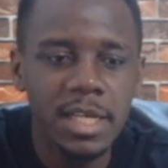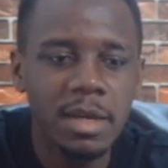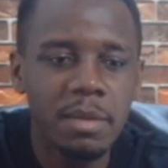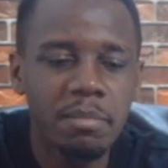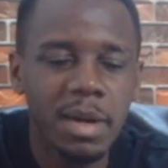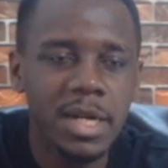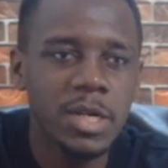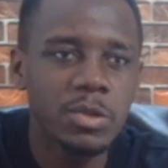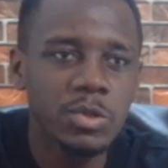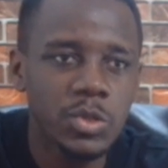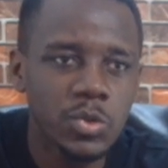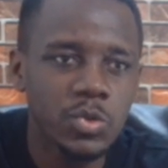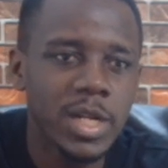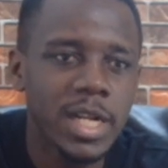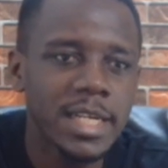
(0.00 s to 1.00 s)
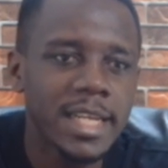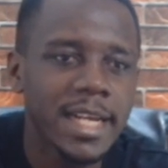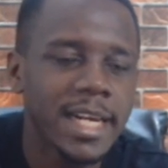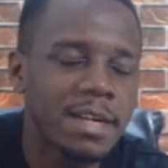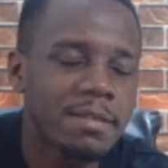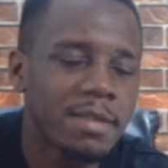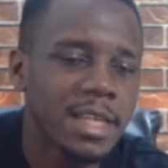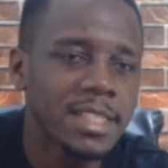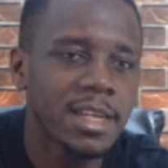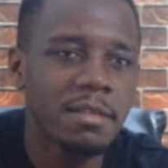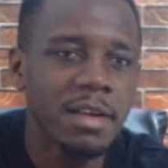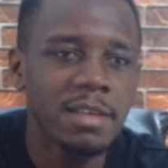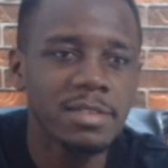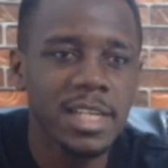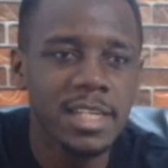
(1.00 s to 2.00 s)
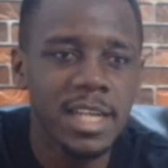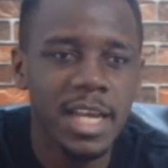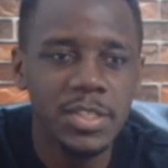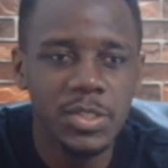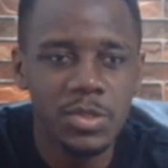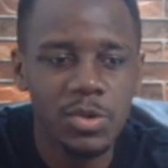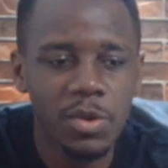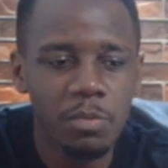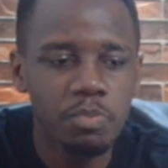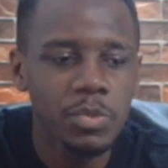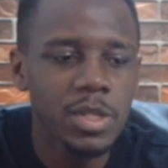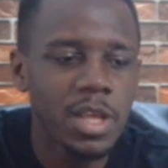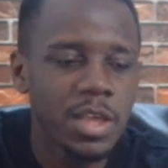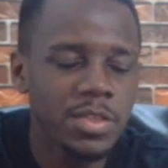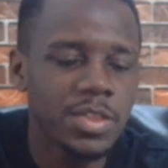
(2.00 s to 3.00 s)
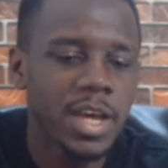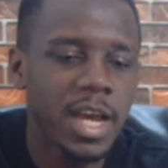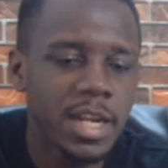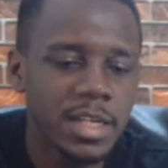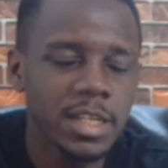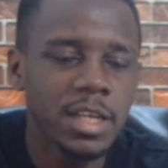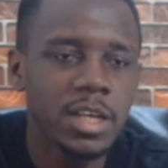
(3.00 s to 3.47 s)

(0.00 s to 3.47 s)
But no sooner Declan Rice arrives at Arsenal than